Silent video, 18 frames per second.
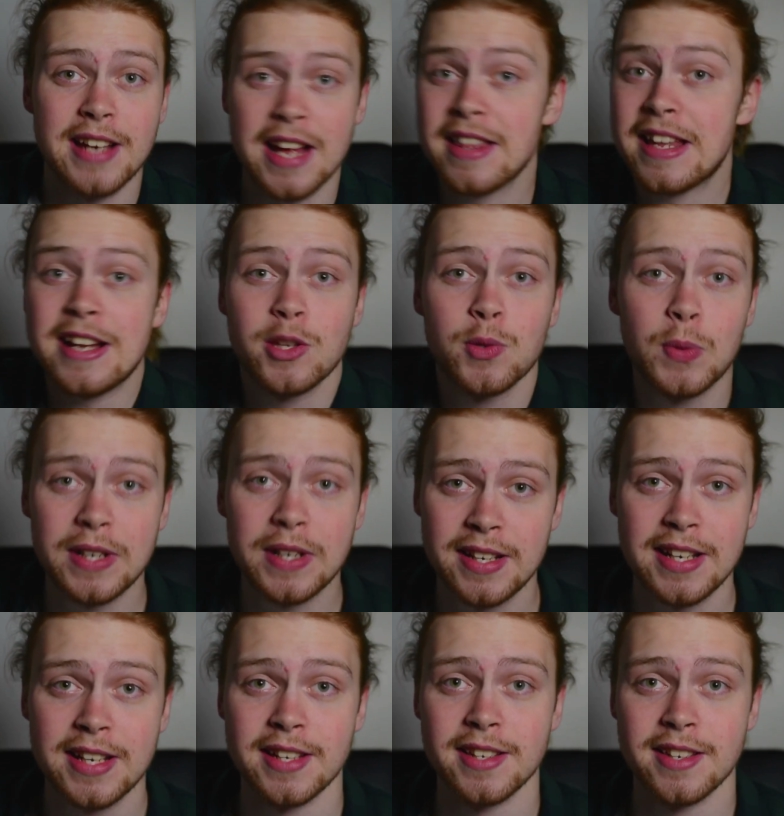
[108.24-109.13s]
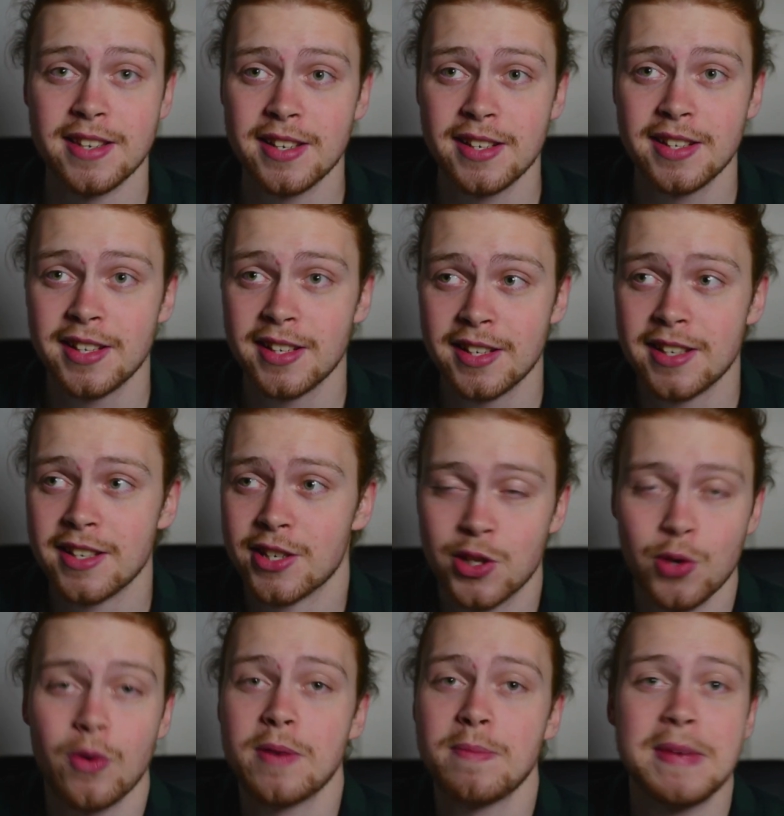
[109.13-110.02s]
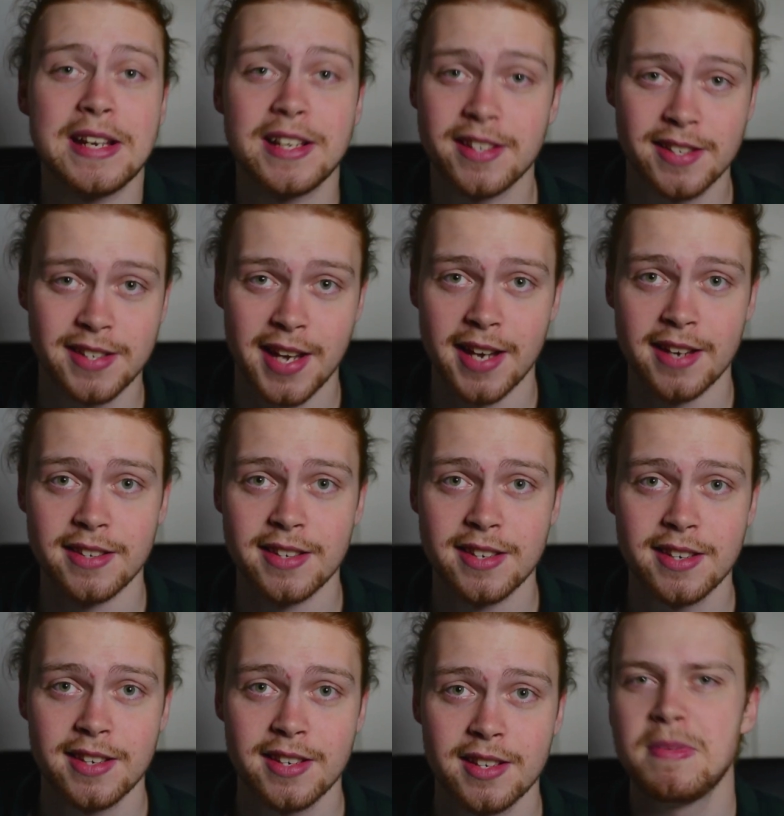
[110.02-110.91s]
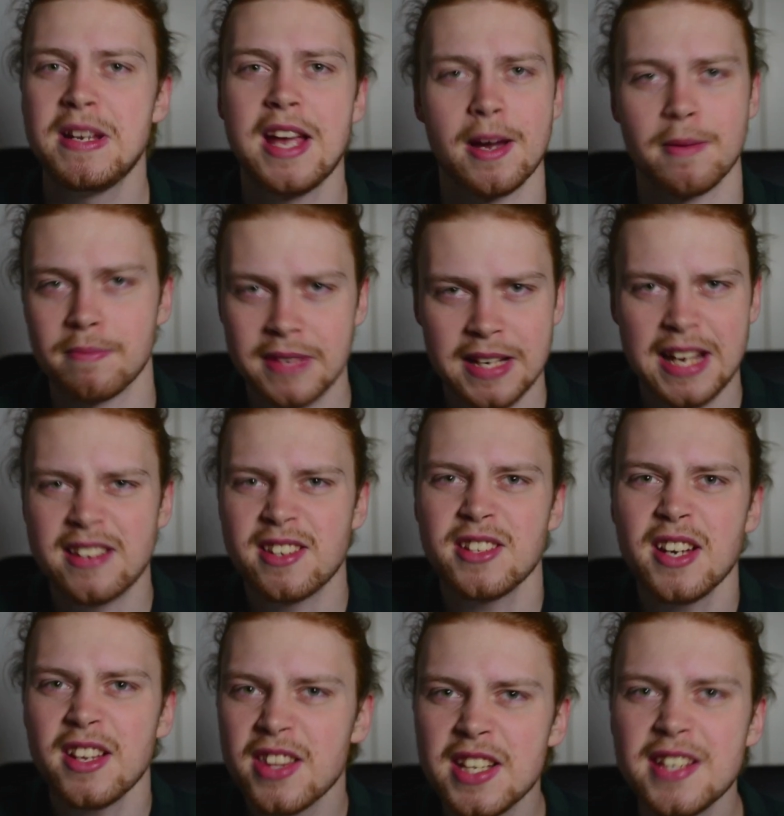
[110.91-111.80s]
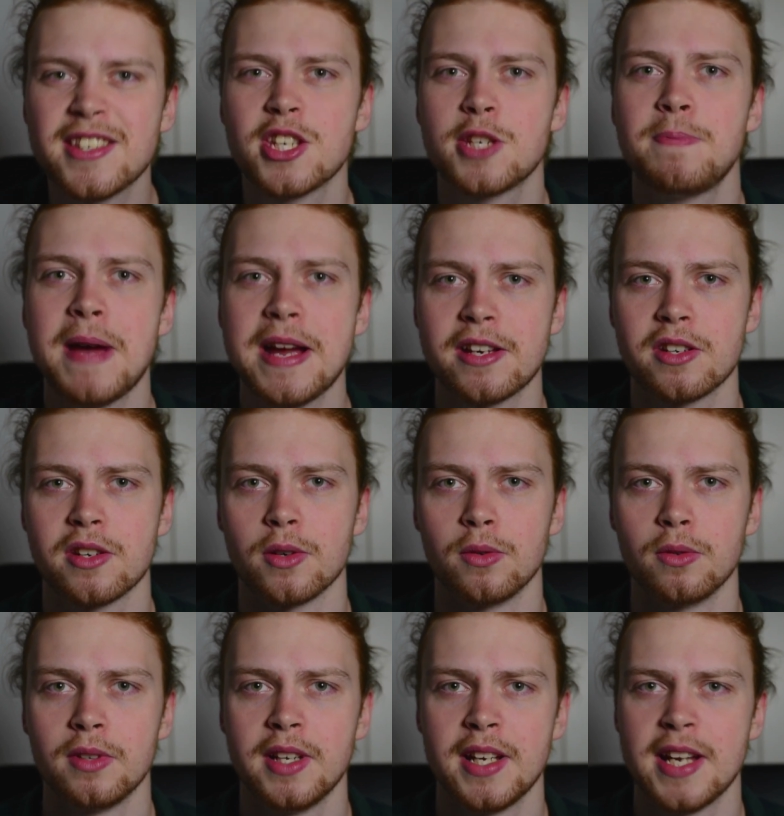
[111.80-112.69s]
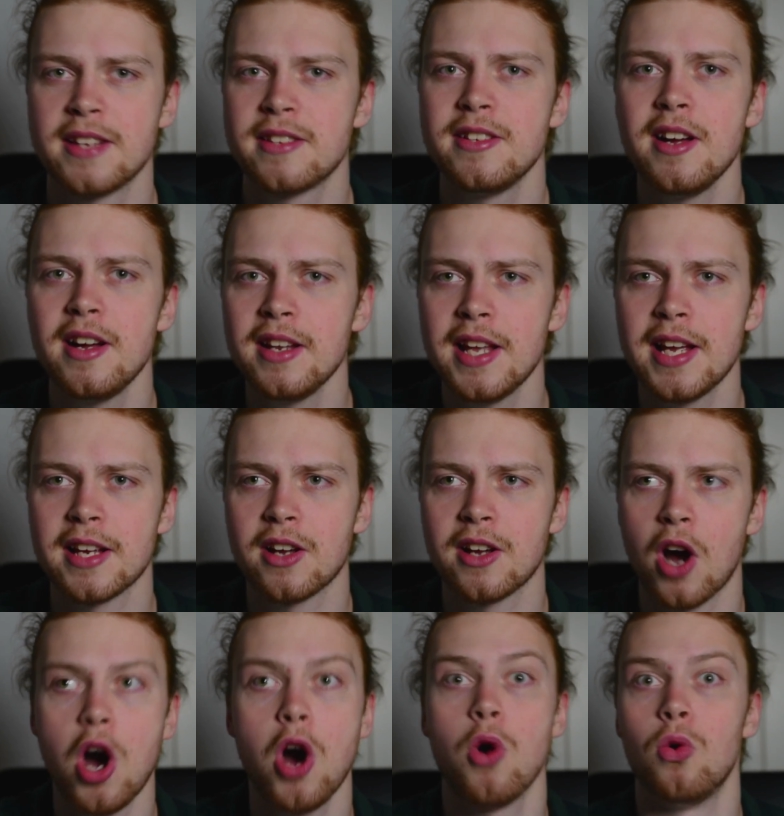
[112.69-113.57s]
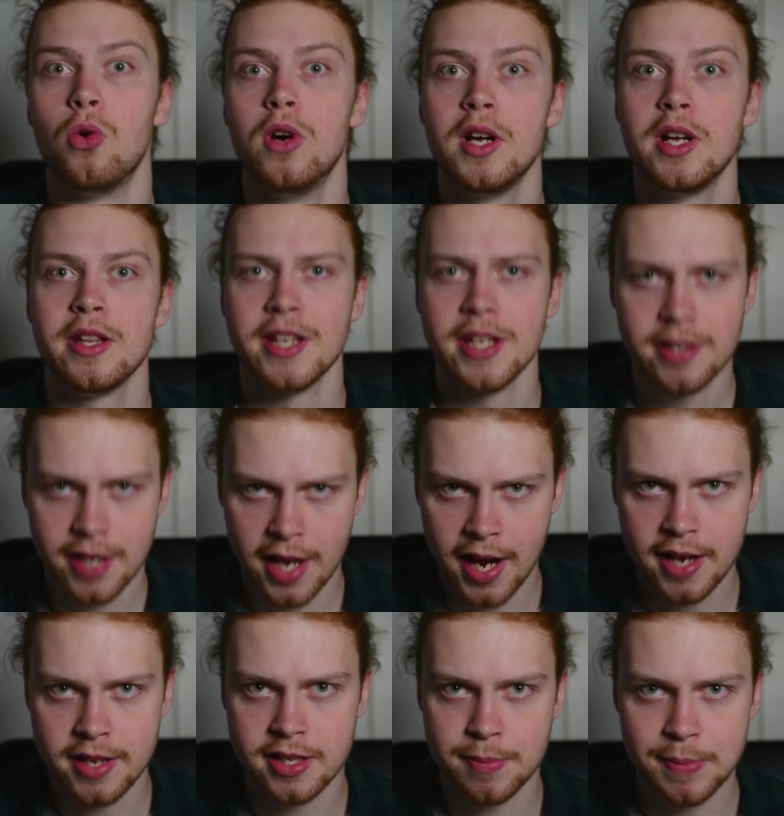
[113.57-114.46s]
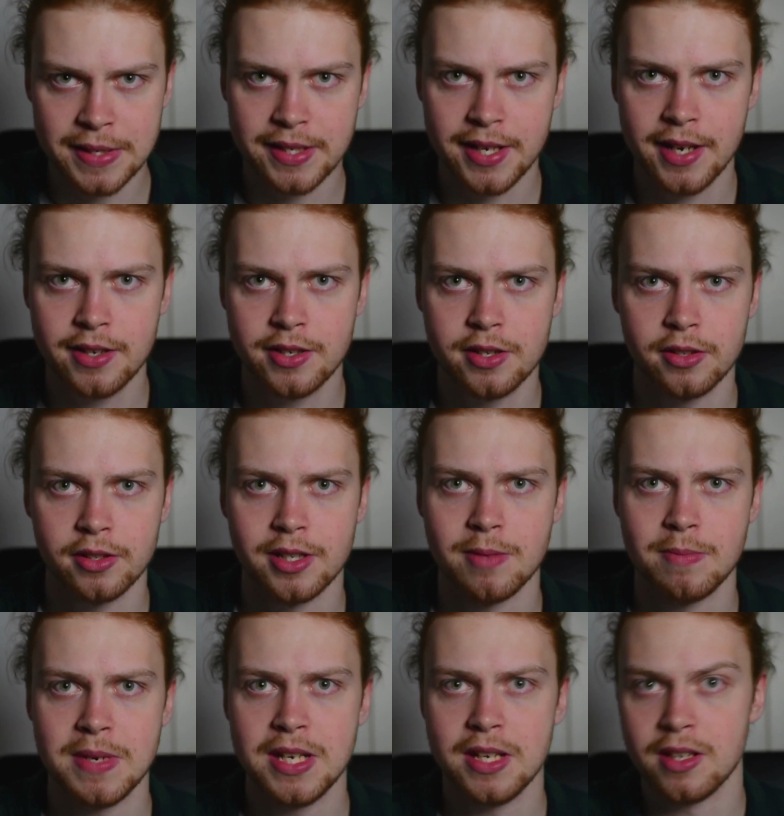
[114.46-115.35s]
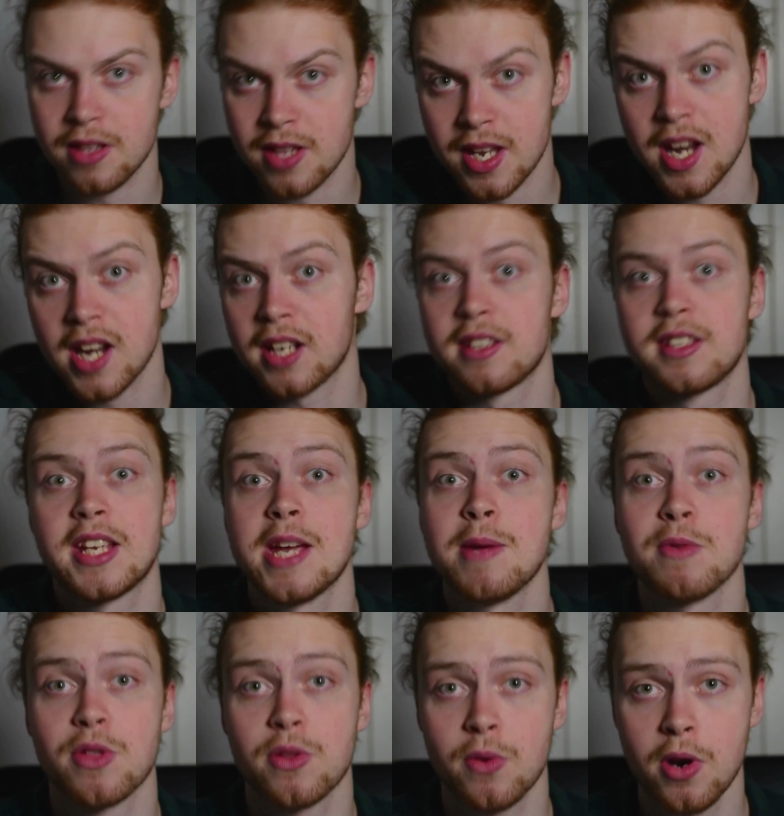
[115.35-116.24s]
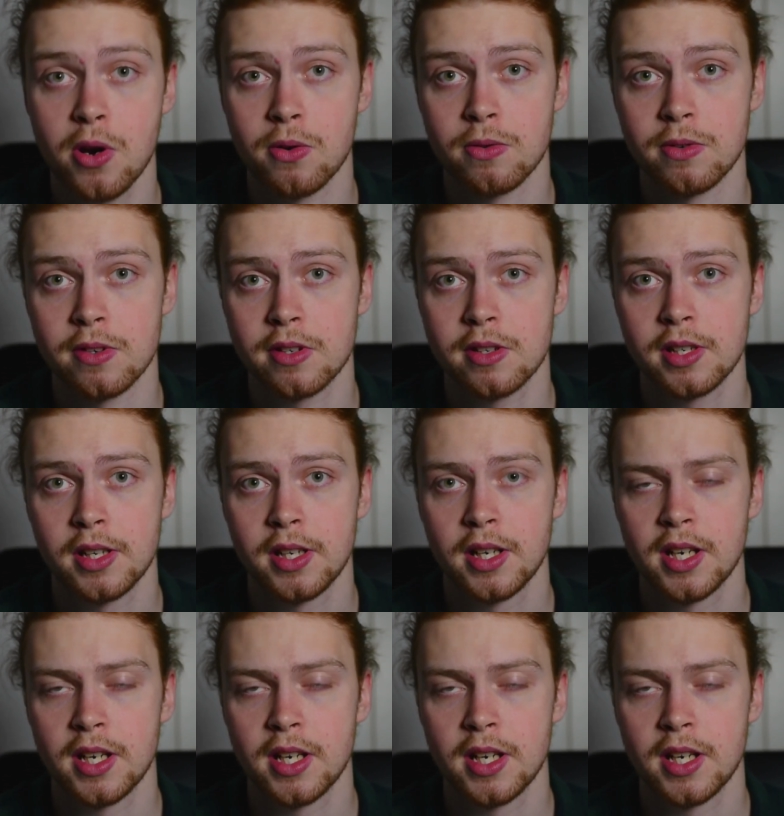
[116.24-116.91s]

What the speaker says: And that's what it is, so it makes sense. But yeah, it's nothing special. It's not like, oh, this has the potential to be the next Game of Thrones.